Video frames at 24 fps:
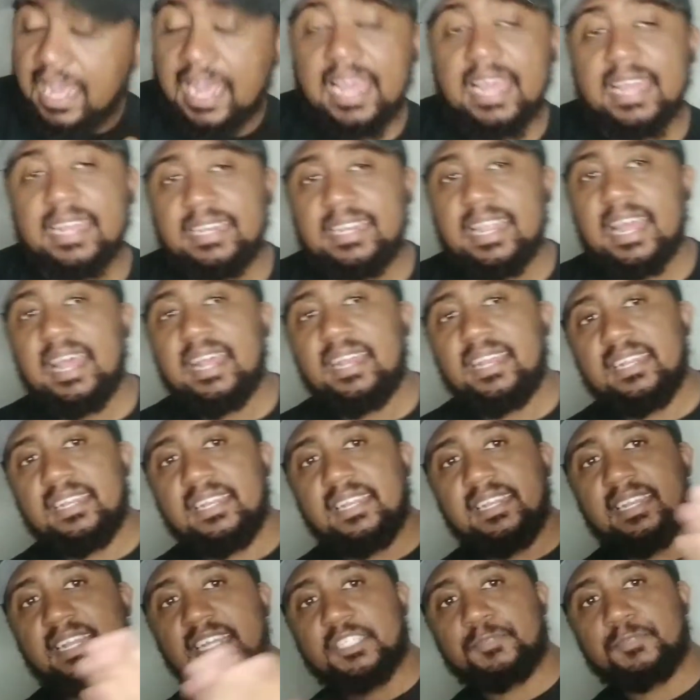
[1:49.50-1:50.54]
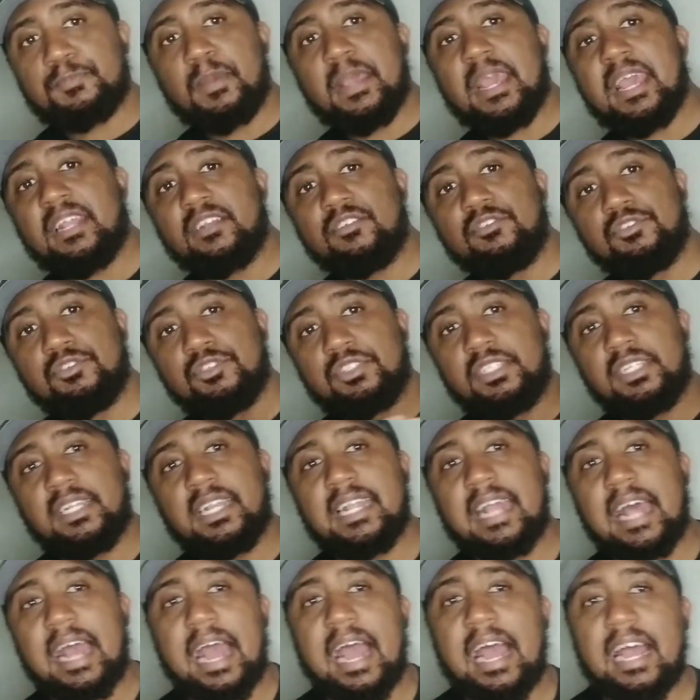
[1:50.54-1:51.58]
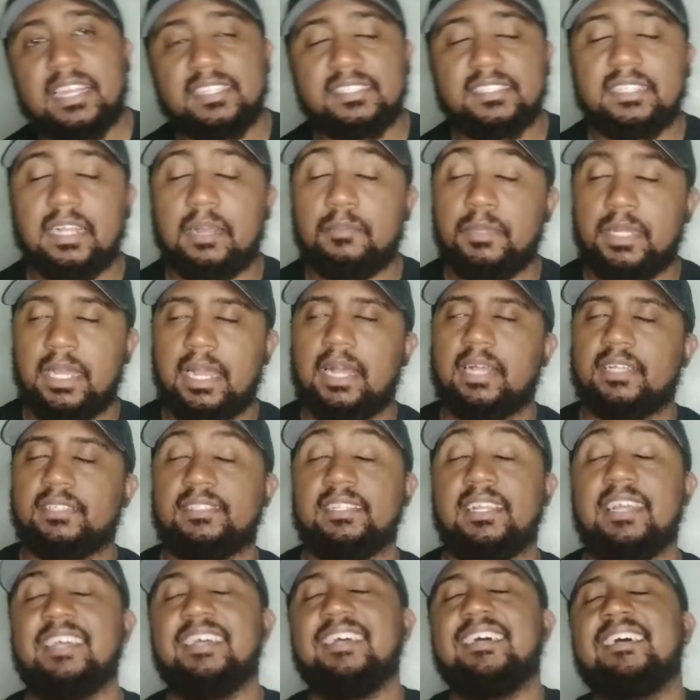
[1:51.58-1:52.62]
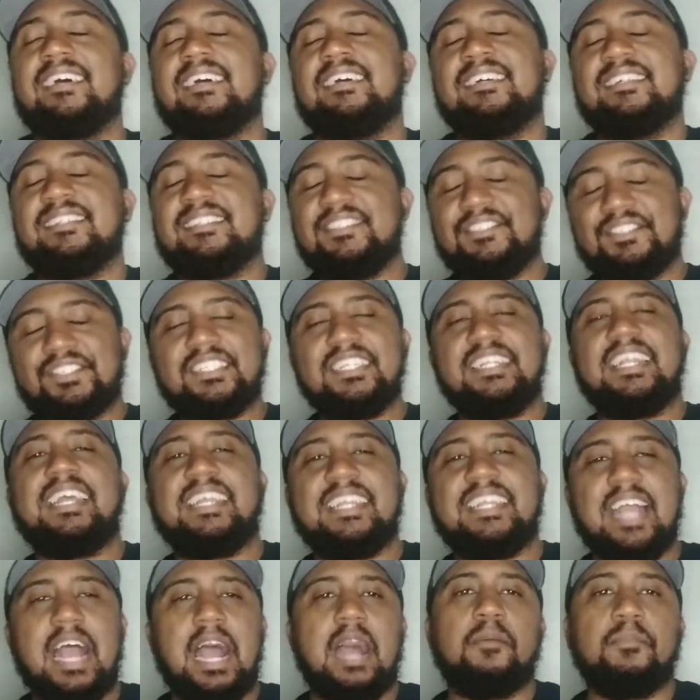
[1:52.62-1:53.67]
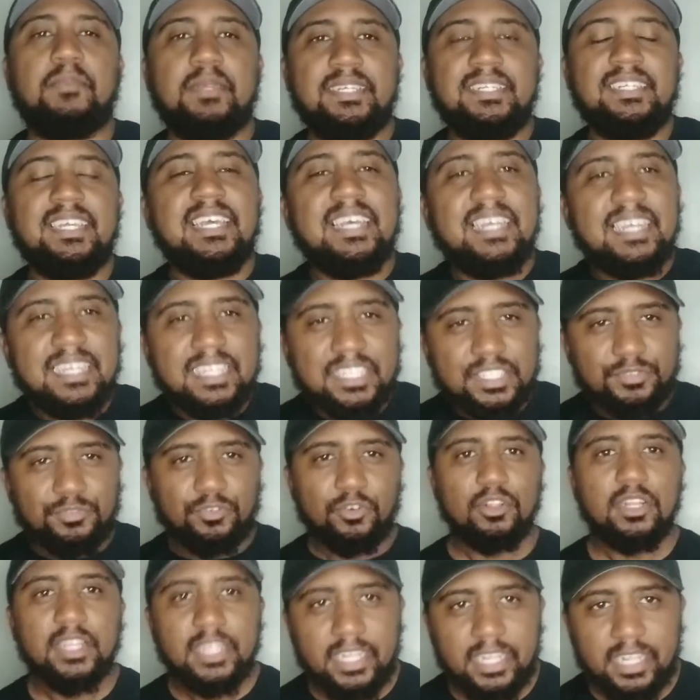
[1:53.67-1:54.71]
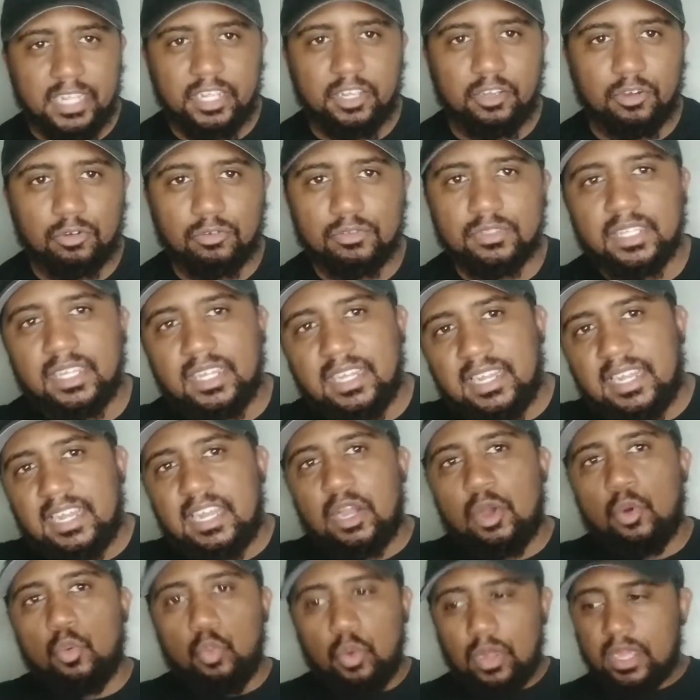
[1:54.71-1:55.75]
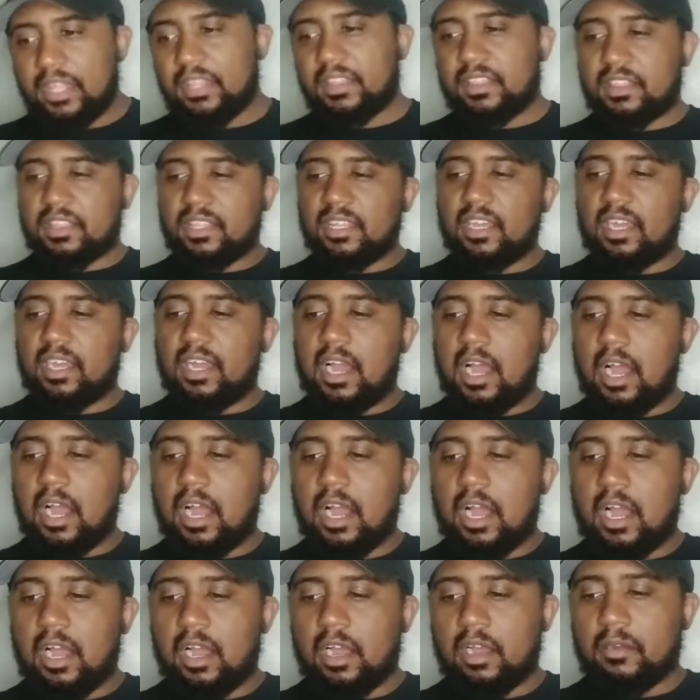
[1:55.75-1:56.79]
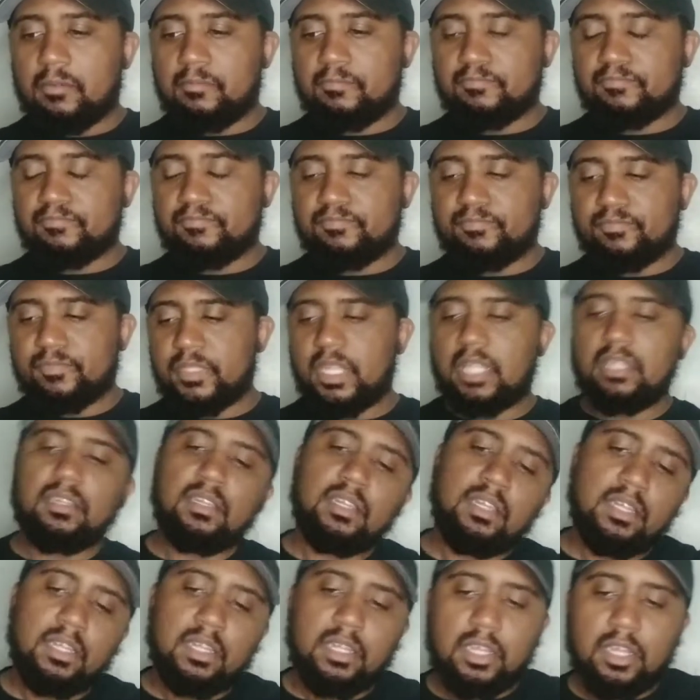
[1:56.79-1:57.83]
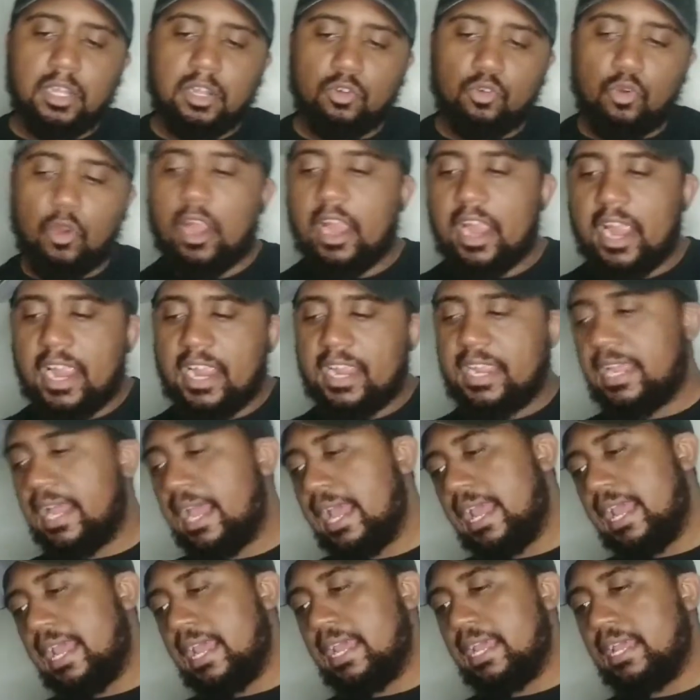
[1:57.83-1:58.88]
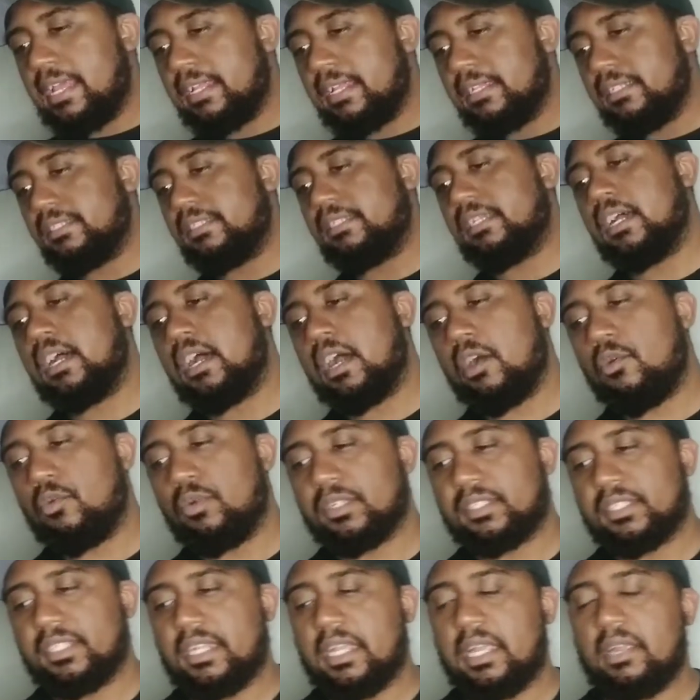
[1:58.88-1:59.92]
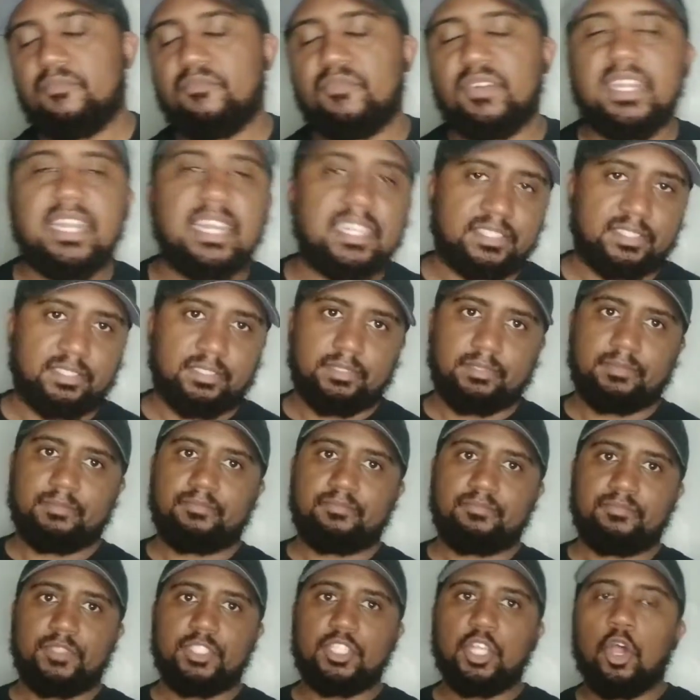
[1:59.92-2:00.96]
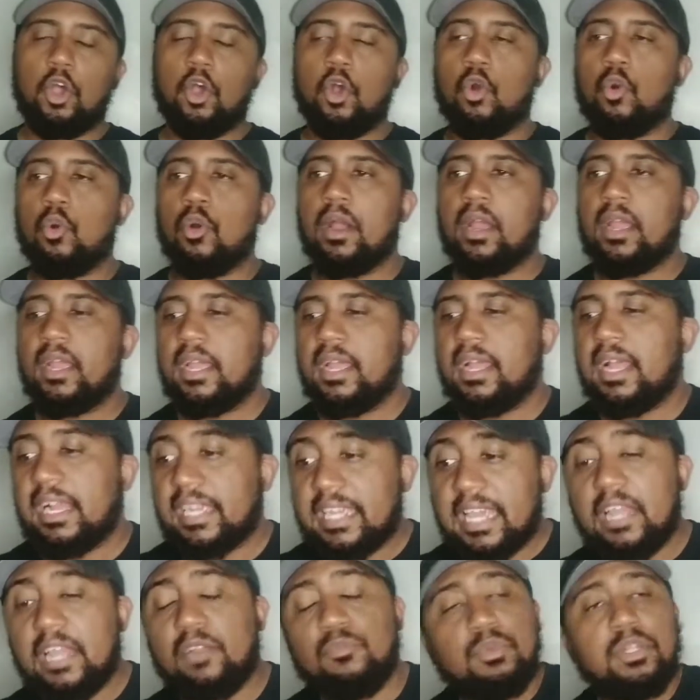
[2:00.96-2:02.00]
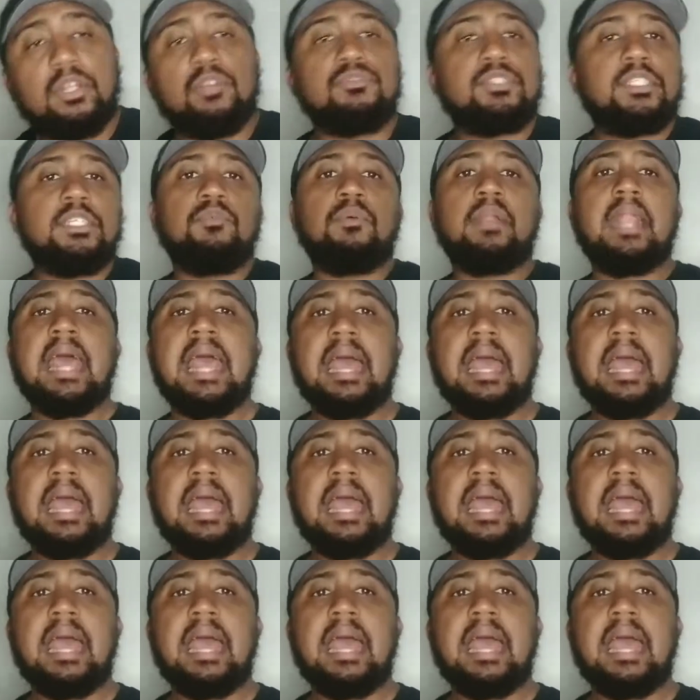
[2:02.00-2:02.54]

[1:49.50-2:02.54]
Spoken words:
And then in the next panel, you see that you see that Yami is fully healed with Gray and what's her name? Vanessa. So again, we don't see what